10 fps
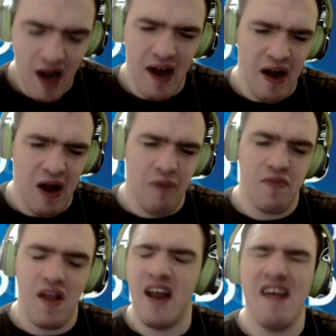
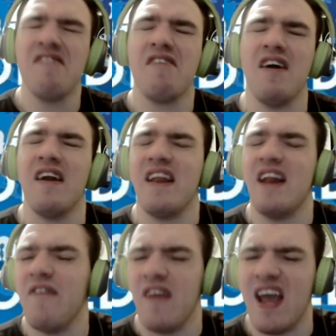It is cutting
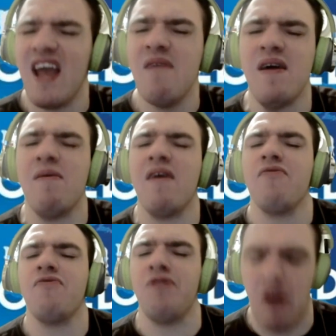down the game by
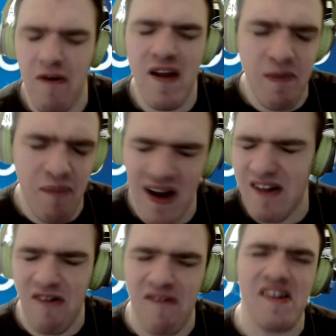about 30
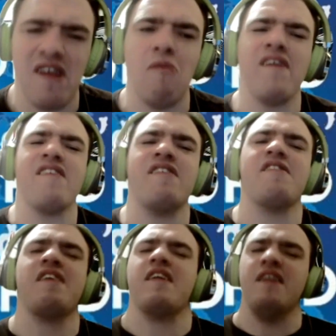minutes or something, which is
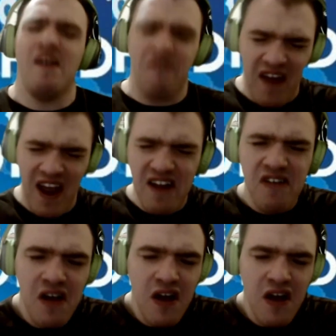significant.